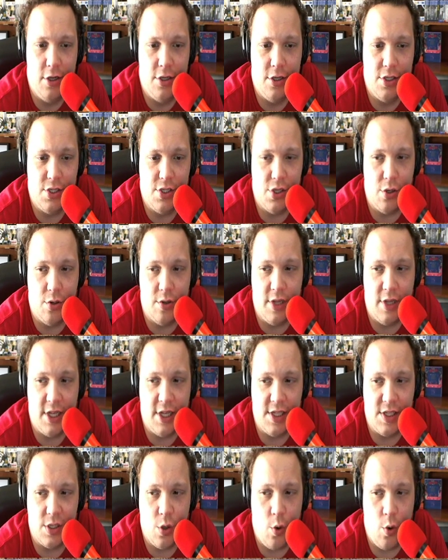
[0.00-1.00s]
So
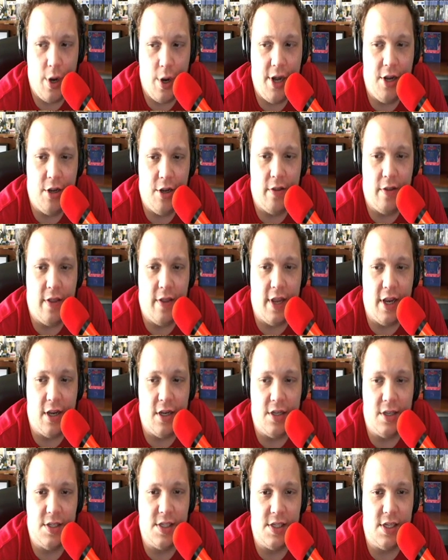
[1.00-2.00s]
that's quite a good thing
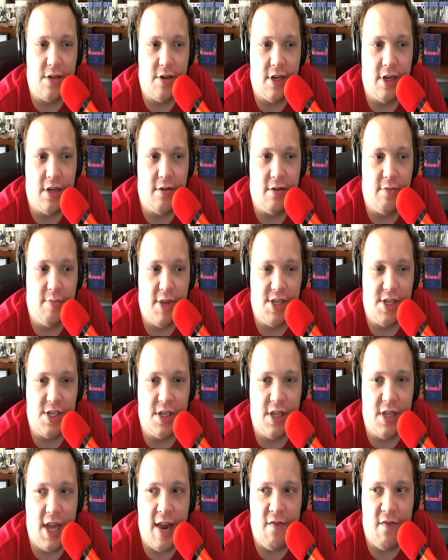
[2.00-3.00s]
considering
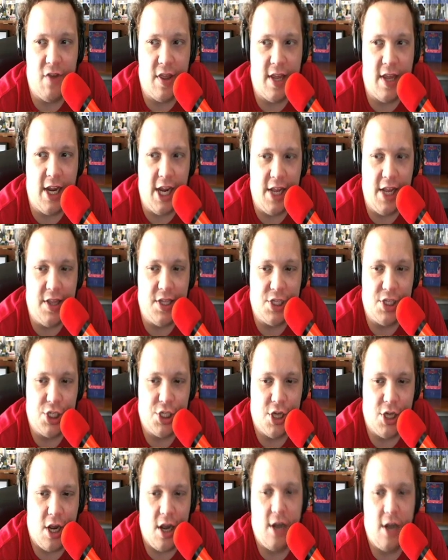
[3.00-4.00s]
basically everything in this
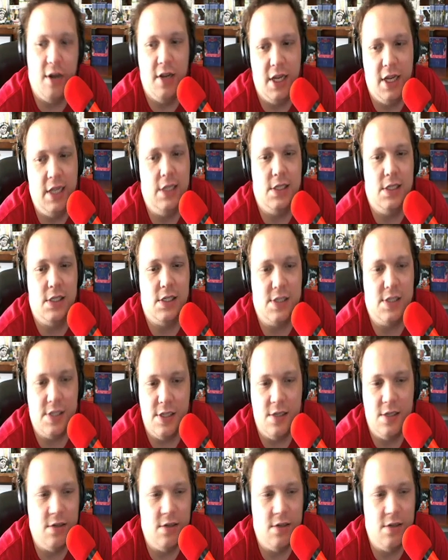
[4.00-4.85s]
shot is